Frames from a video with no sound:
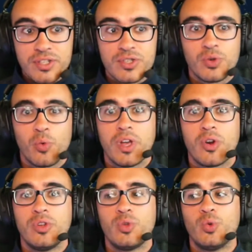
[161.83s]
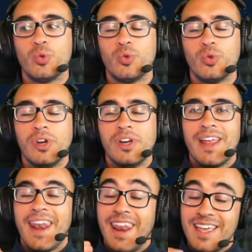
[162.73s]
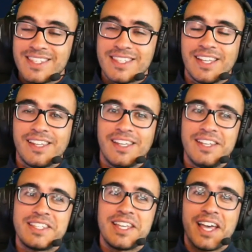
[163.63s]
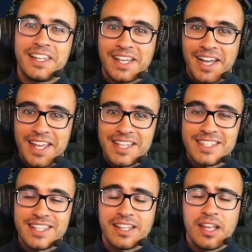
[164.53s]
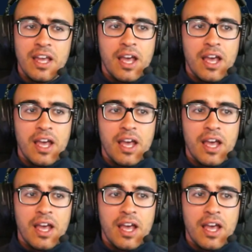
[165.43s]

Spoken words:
So we are going to do nested inside a nested.